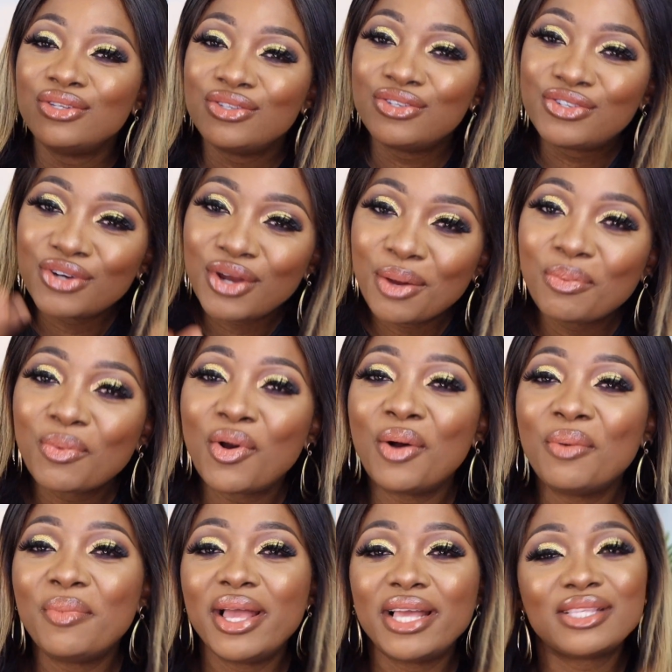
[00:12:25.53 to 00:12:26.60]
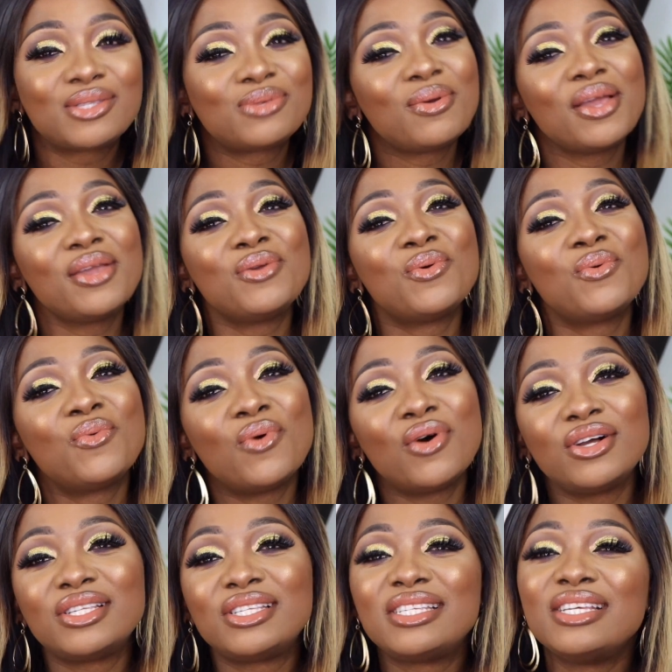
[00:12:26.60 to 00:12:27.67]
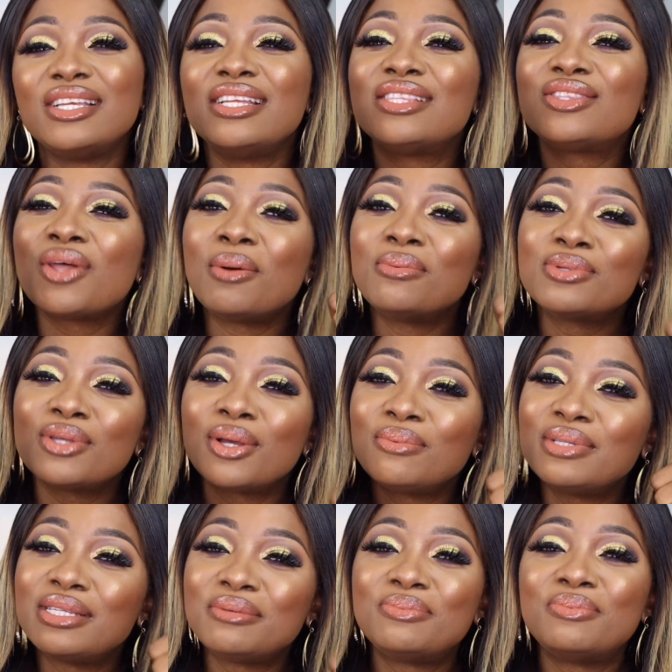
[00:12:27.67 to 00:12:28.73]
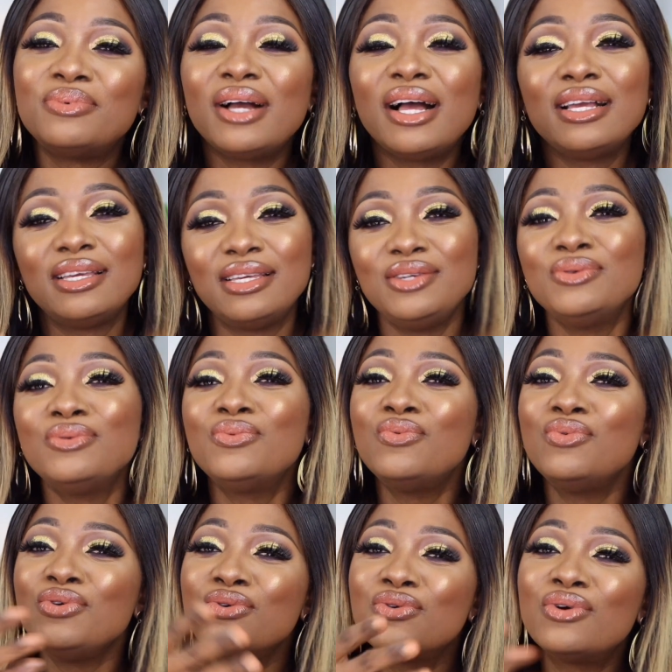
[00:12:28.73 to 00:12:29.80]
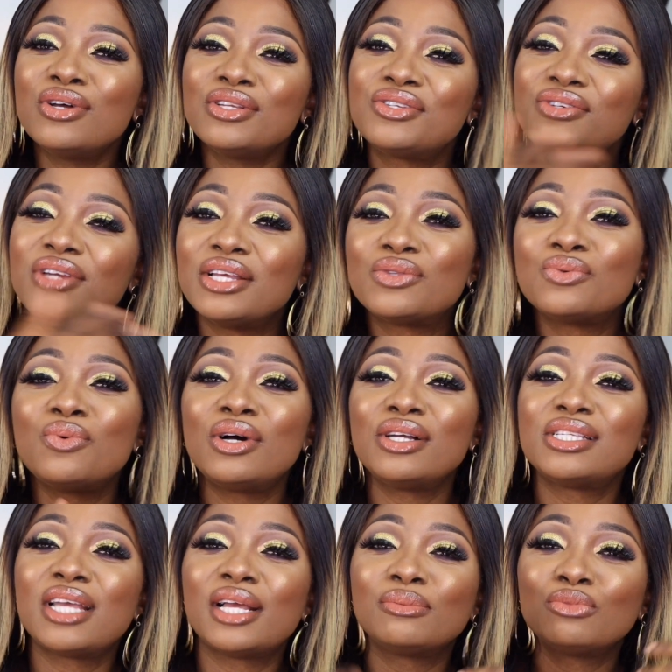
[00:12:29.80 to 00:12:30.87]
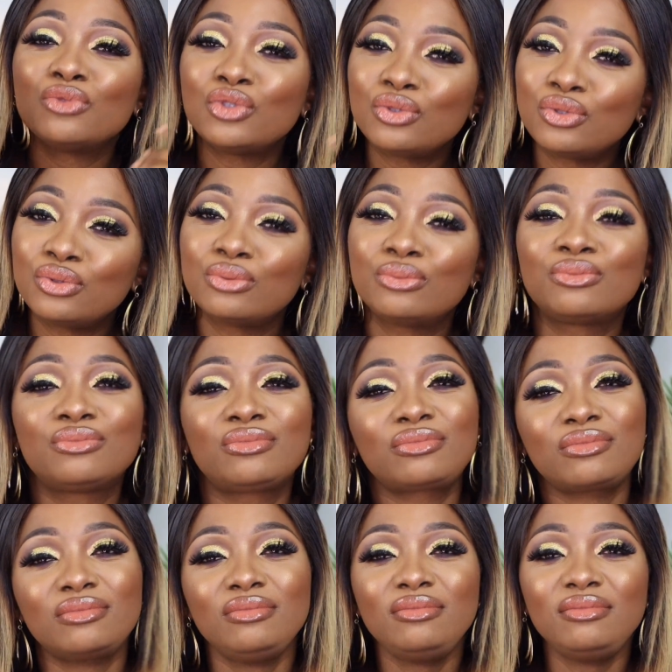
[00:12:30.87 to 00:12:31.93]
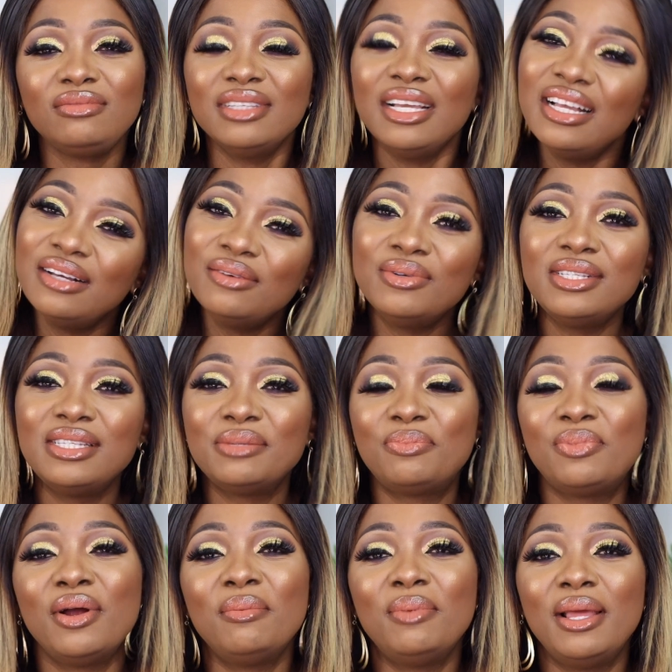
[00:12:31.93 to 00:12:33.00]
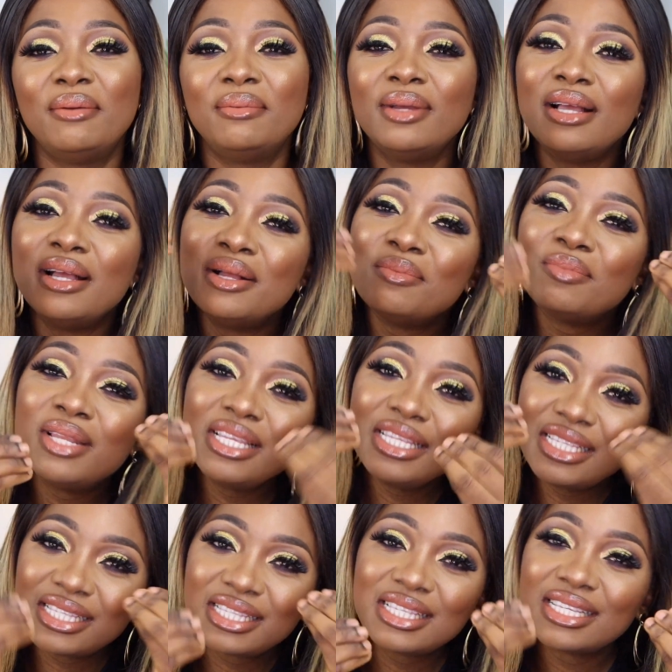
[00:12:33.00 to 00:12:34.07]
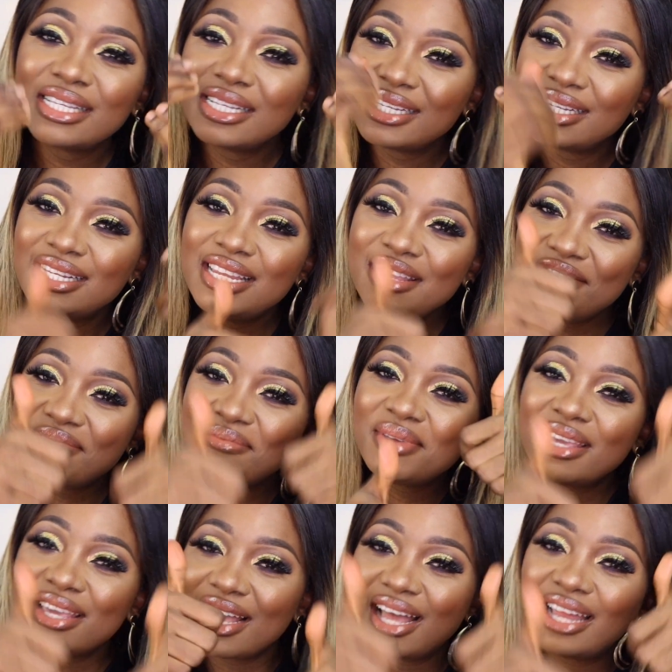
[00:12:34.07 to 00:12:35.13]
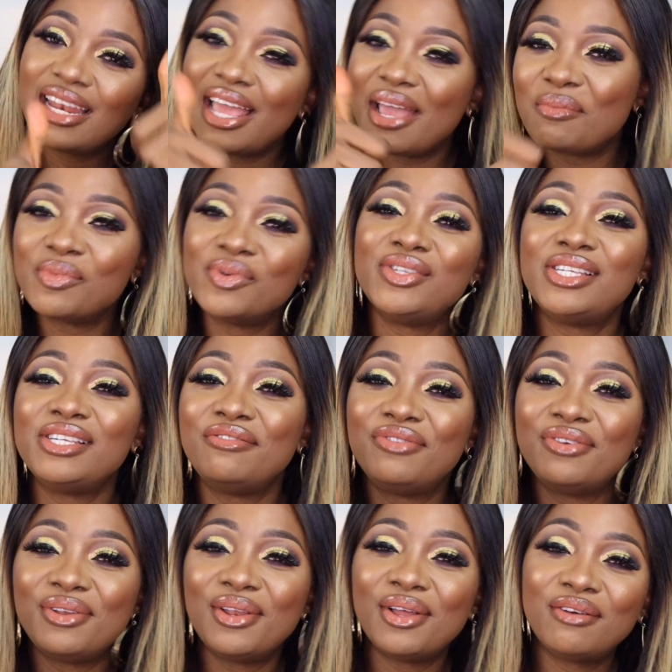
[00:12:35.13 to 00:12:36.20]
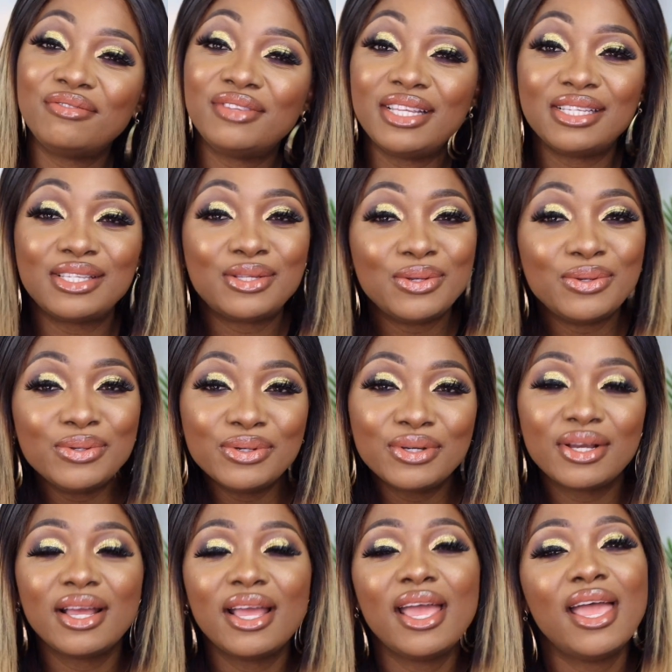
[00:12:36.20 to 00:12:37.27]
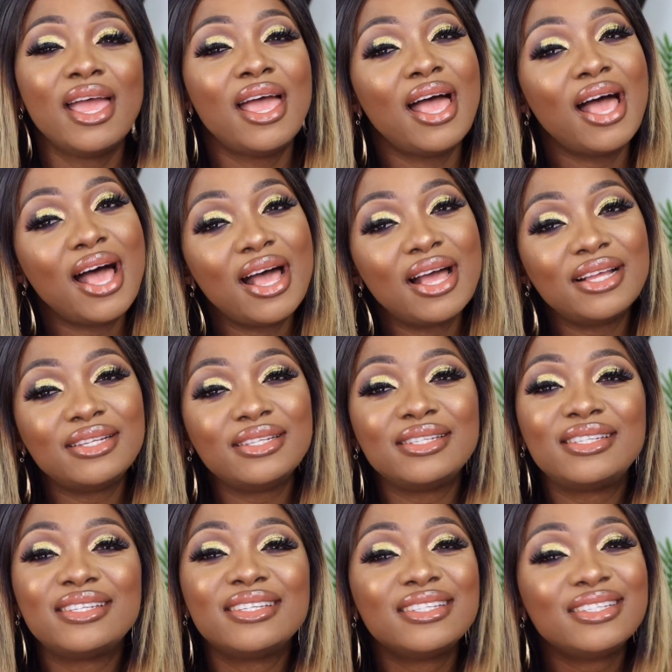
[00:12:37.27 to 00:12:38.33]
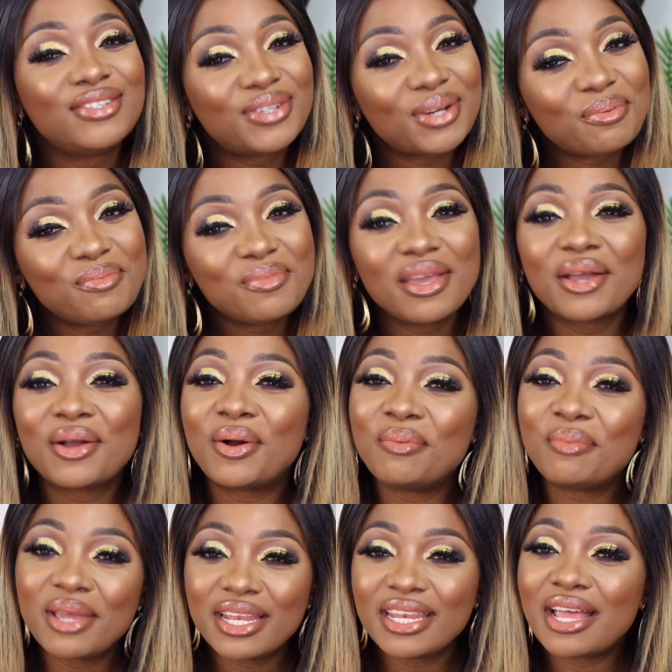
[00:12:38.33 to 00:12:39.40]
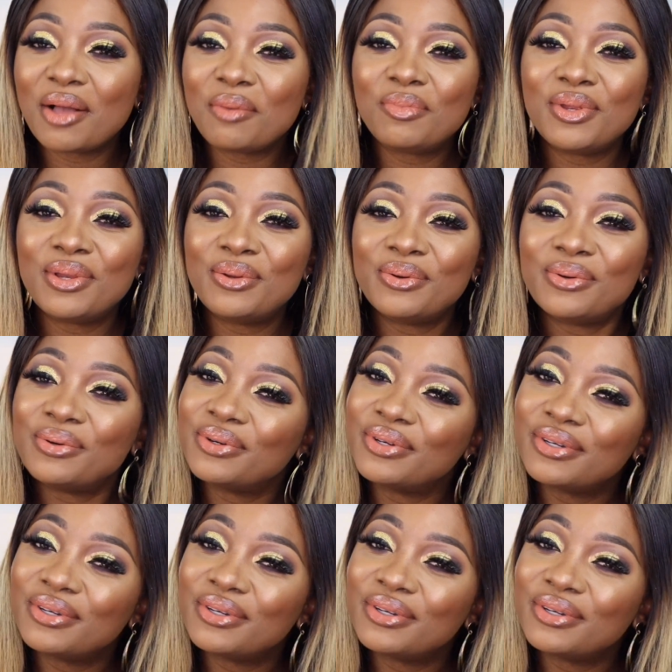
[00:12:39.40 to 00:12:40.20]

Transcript: Drop comments when you watch. Thumbs up. You go straight, watch, and what's the problem? Please leave me an emoji if you love this look, and drop me a comment down below.